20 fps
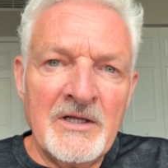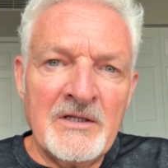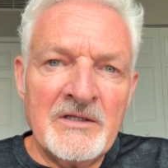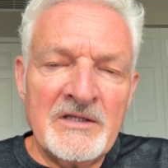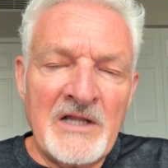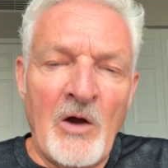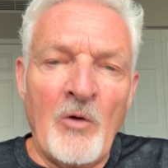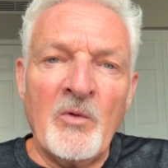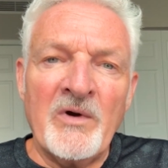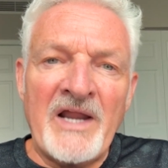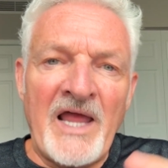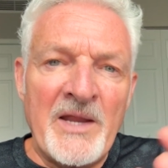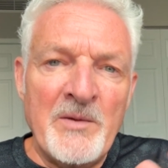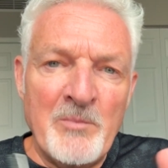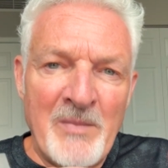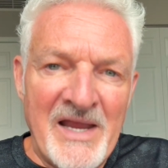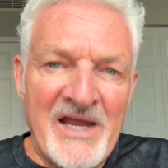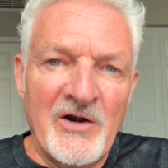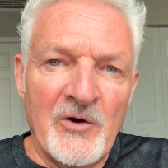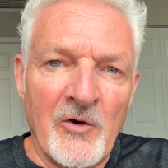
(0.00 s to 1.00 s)
Now, when I
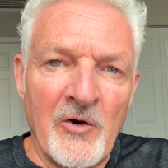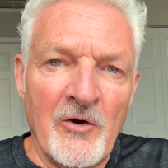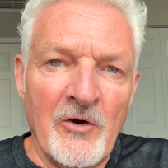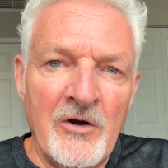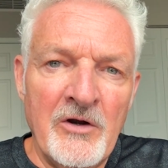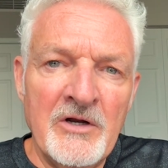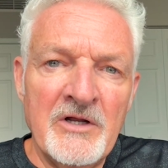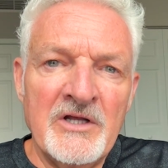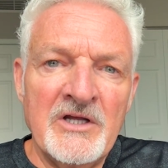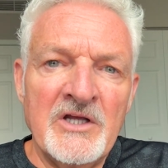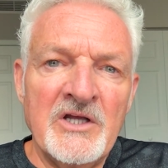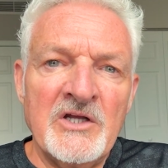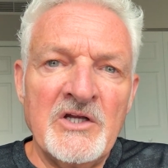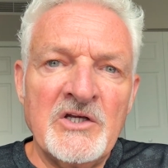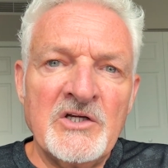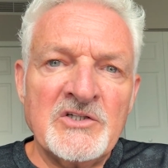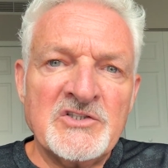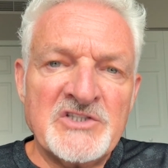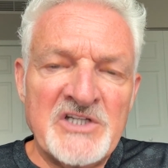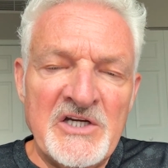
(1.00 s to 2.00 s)
met her,
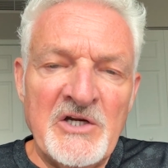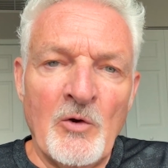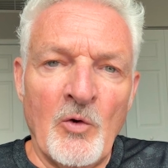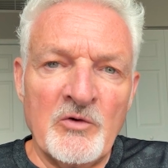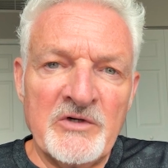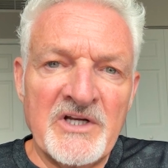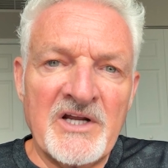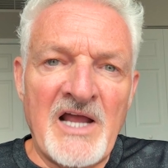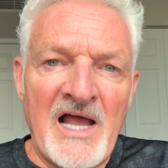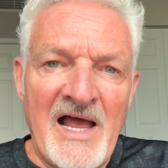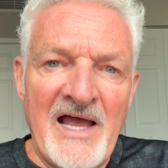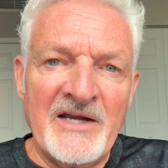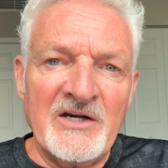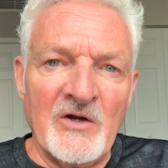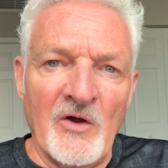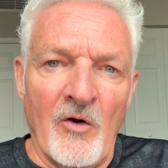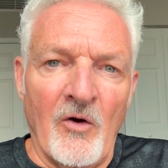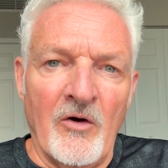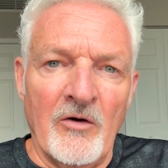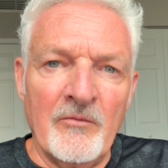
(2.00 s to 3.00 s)
she owned a
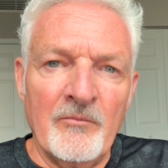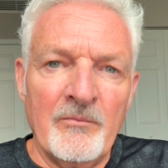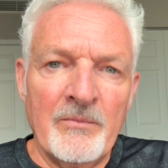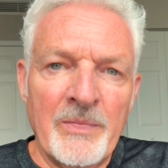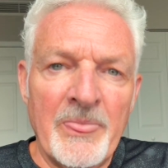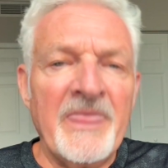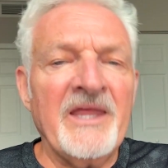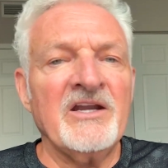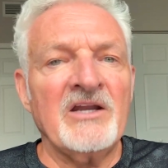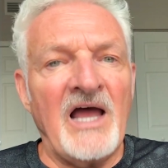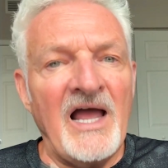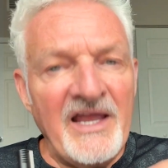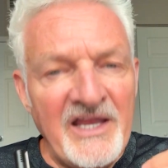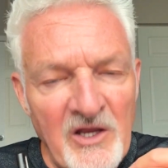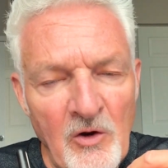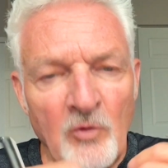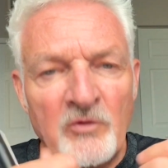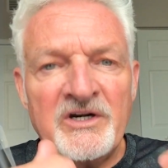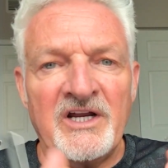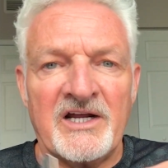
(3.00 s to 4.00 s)
condo, and I
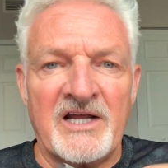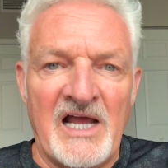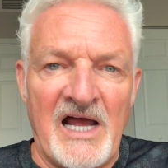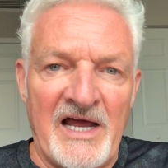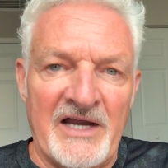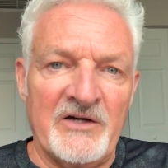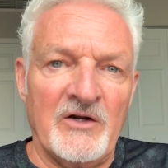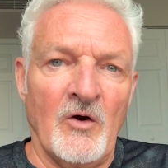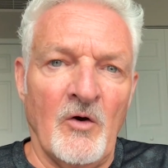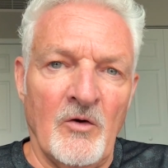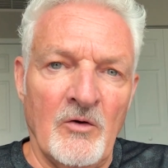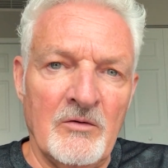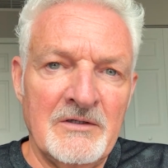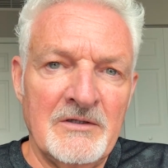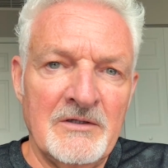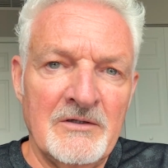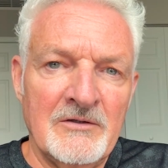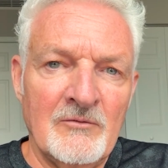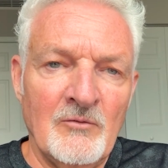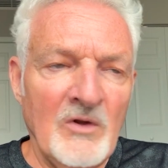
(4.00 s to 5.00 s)
owned a condo.
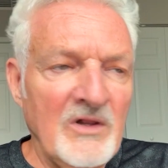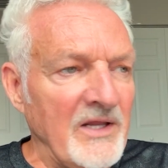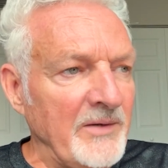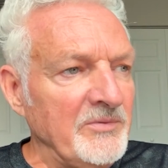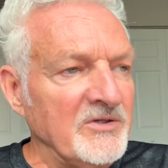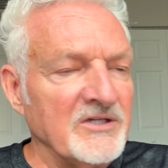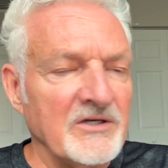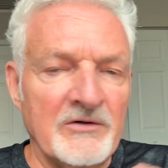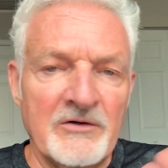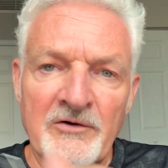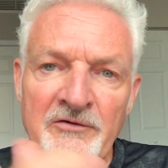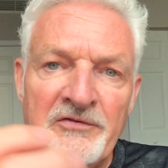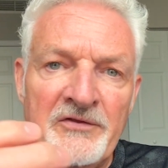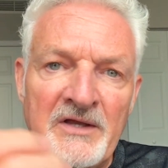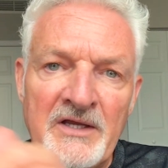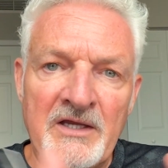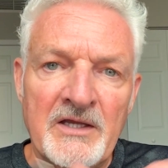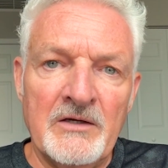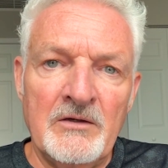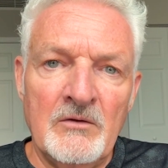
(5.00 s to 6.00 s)
Well, I'm sitting there
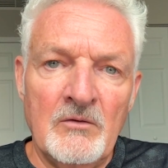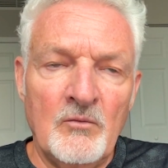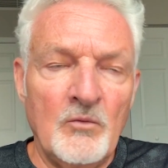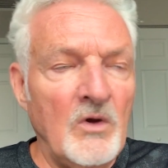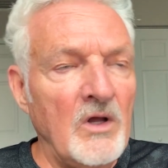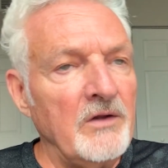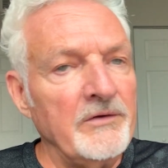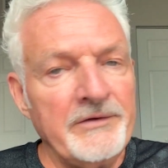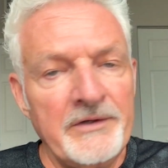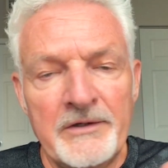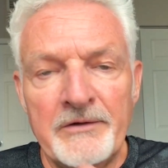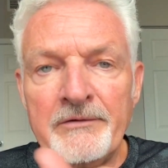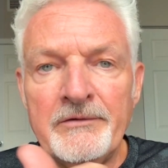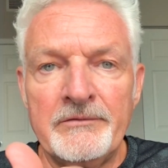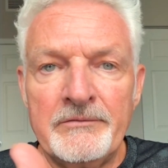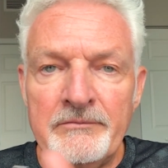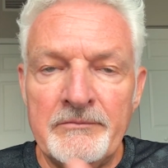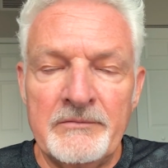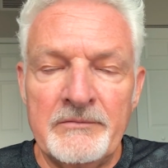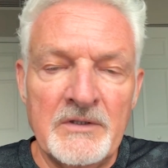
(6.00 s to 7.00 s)
thinking, well, you
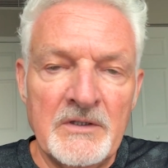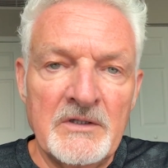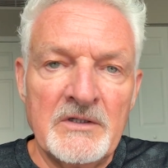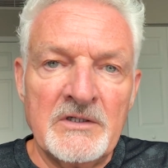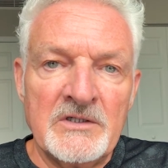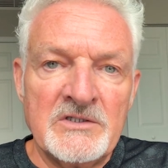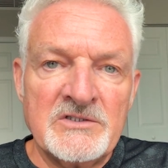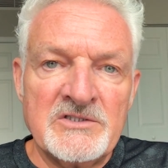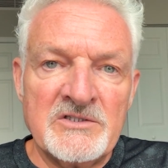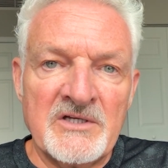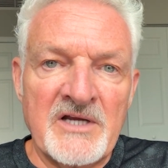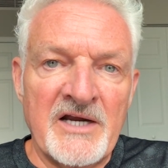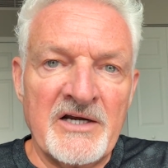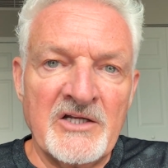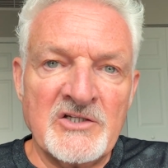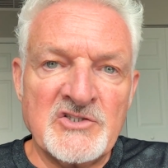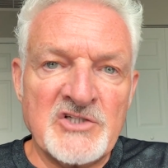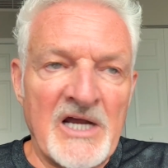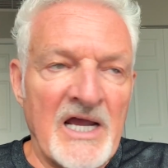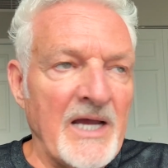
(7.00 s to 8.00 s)
know, she's got a
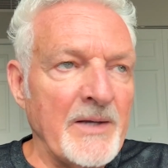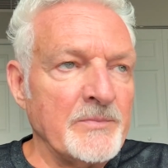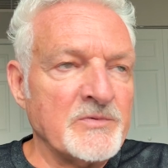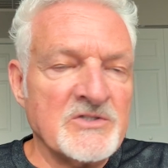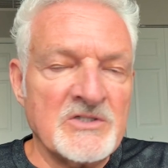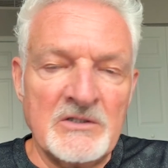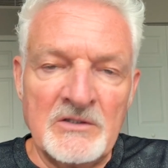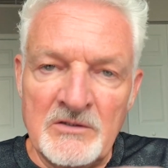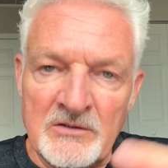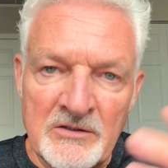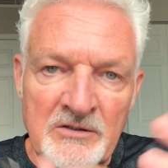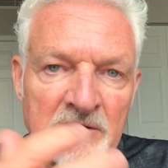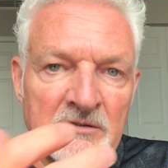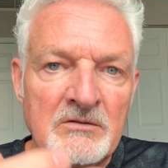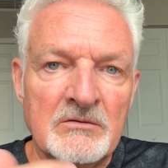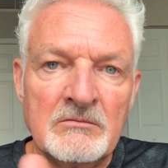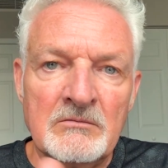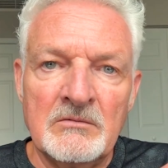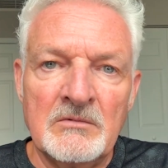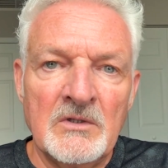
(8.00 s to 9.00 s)
job,
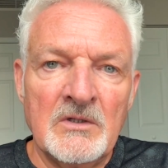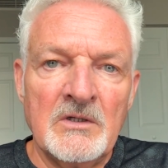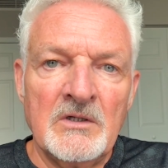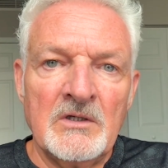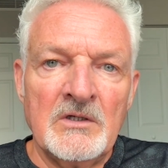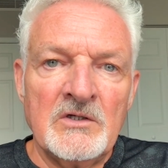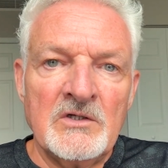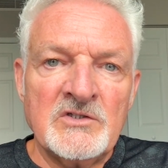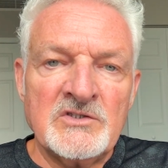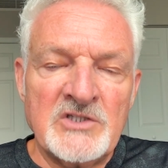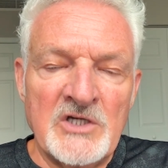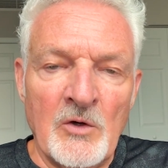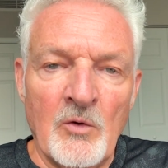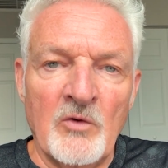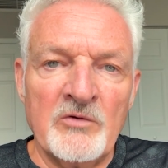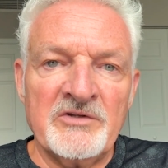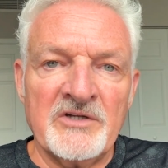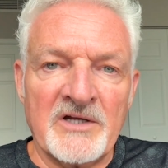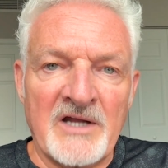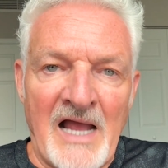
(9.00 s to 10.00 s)
she
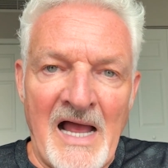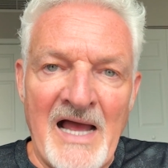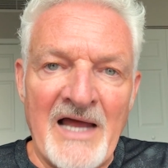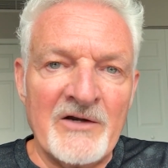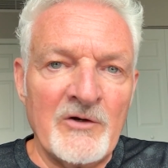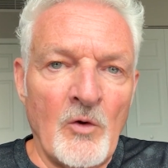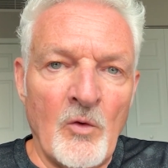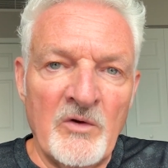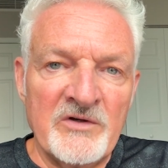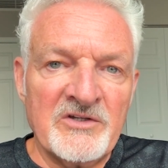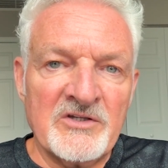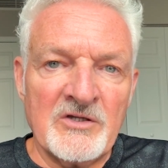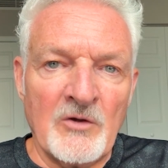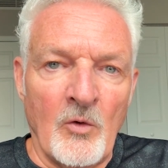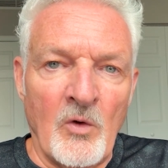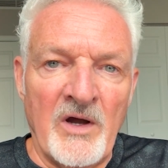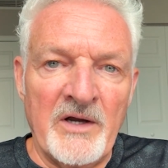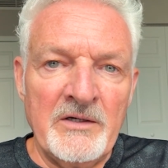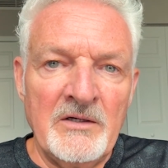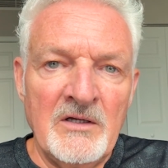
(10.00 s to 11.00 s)
owns a condo and so
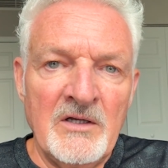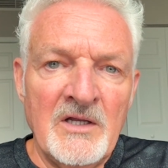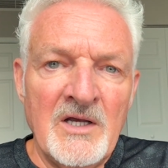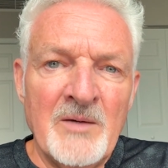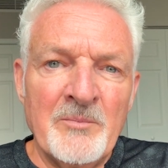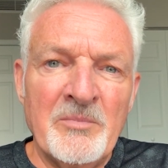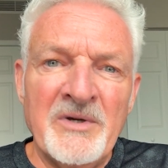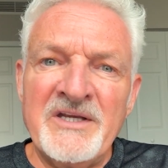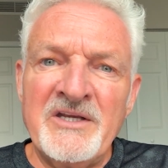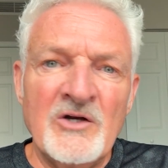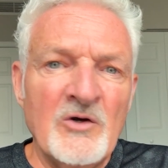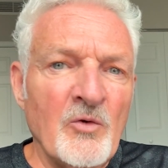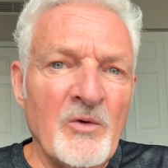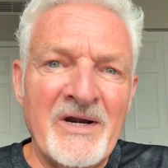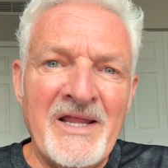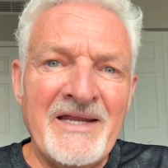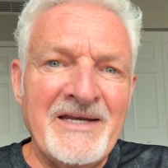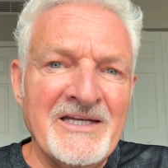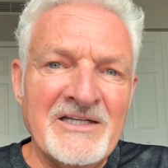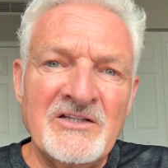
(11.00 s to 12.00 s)
on. But you know what
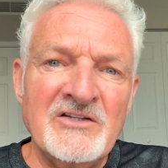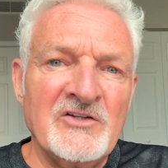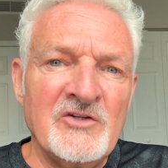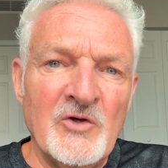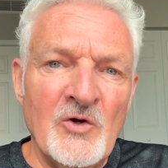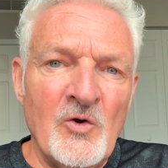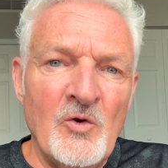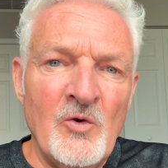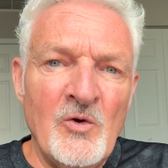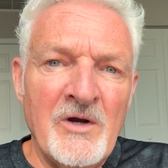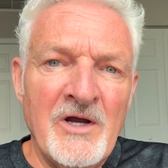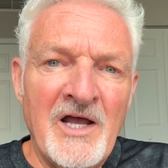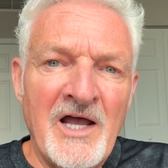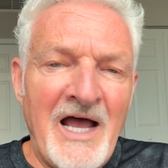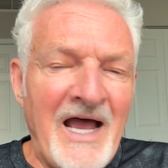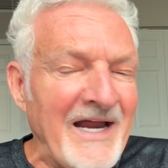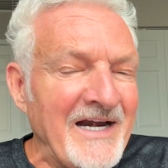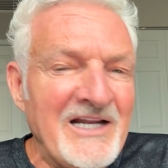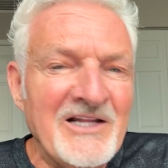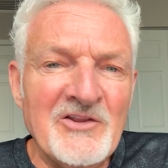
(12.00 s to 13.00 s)
I didn't do?
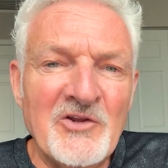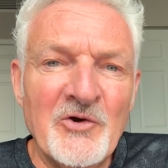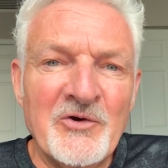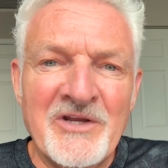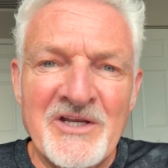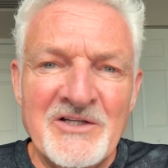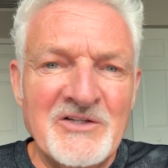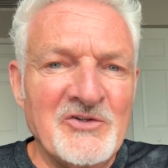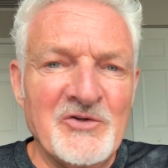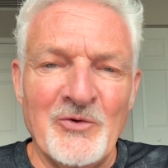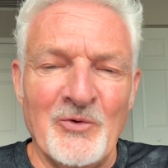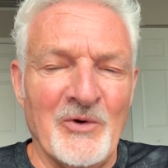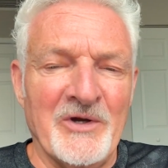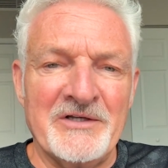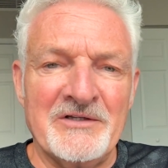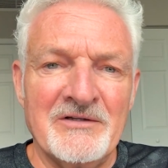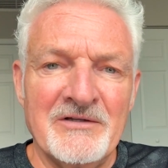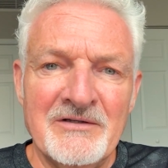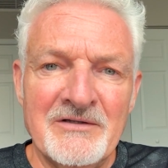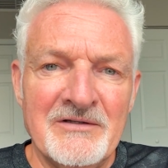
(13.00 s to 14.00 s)
I didn't look into
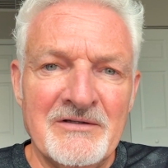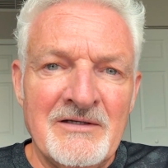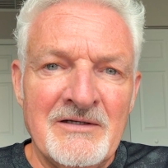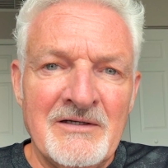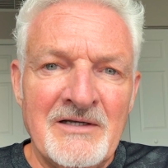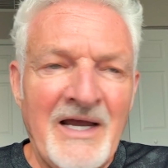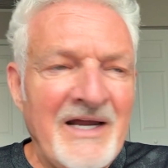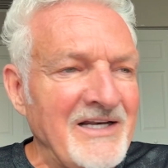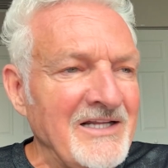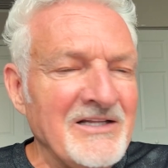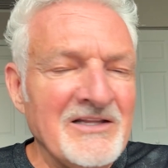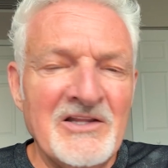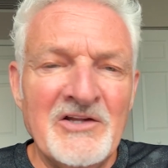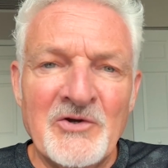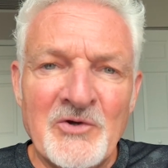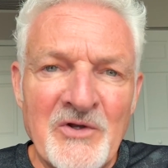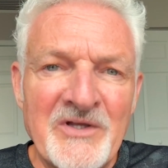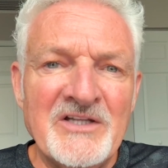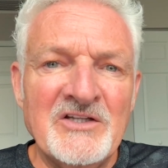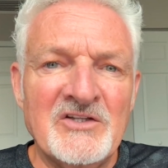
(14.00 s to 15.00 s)
it. I didn't
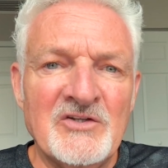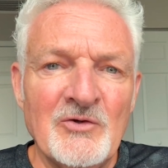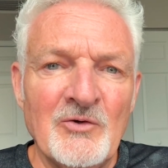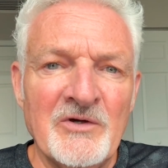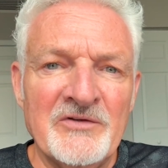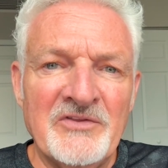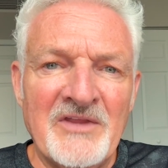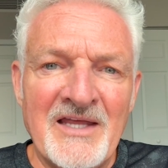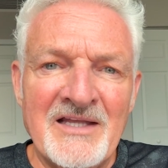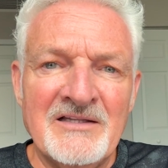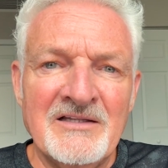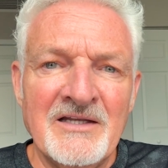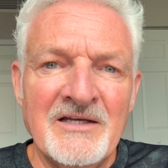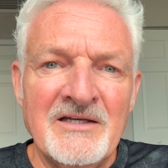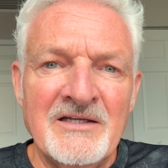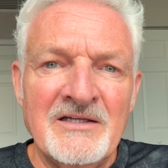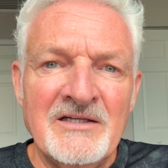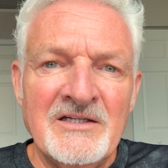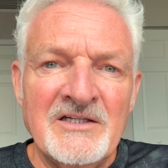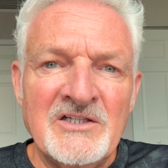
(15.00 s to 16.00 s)
look into it that
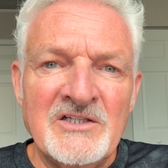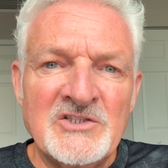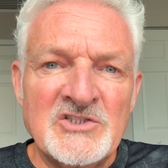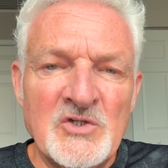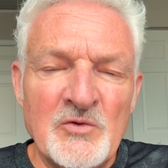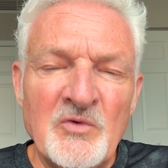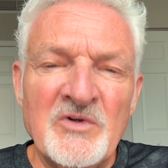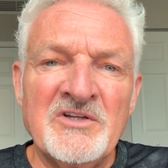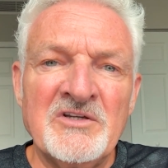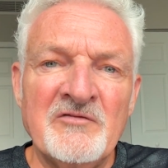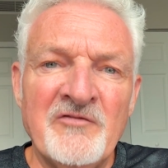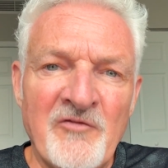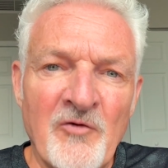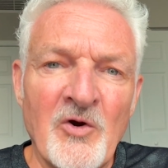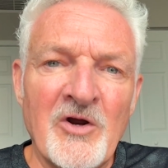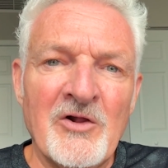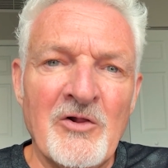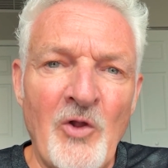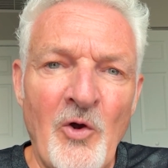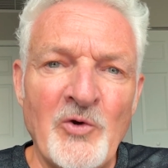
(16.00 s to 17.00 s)
she was in
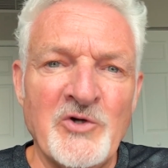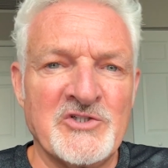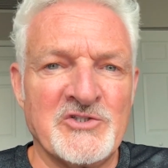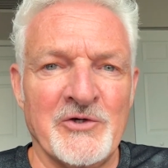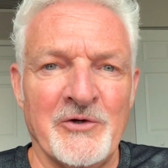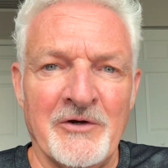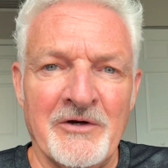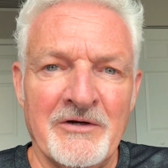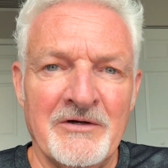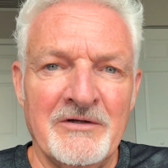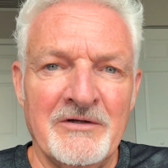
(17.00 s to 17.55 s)
foreclosure.